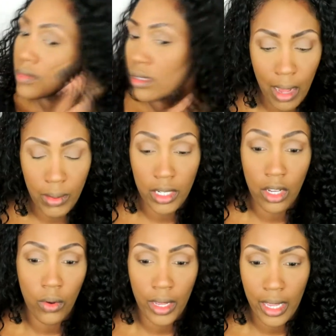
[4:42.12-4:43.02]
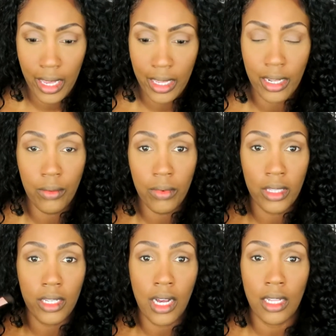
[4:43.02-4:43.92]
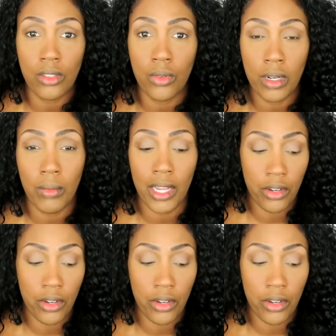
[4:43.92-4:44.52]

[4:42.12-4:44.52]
I'm gonna go ahead and really contour my